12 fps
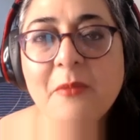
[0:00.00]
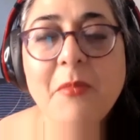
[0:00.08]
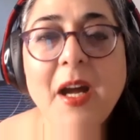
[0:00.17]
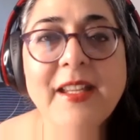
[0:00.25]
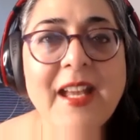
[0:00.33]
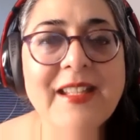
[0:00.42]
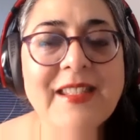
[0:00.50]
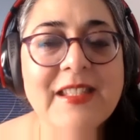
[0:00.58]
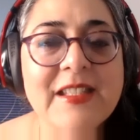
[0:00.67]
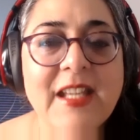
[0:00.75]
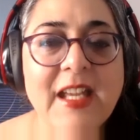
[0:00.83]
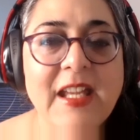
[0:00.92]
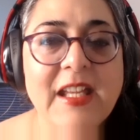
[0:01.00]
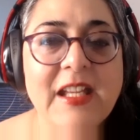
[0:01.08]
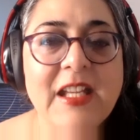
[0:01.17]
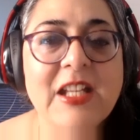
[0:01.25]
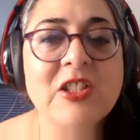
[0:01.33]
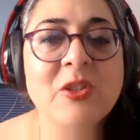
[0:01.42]
My guest today
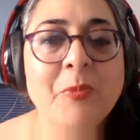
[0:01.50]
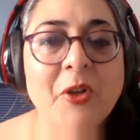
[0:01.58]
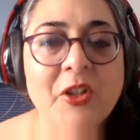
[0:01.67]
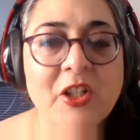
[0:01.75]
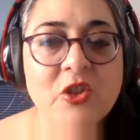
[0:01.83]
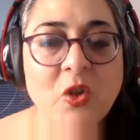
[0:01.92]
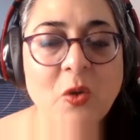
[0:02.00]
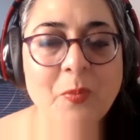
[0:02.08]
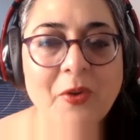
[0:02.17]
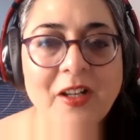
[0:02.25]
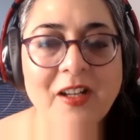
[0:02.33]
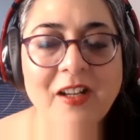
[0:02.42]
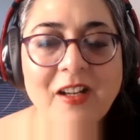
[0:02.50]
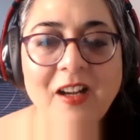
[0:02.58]
is Superna Chopra.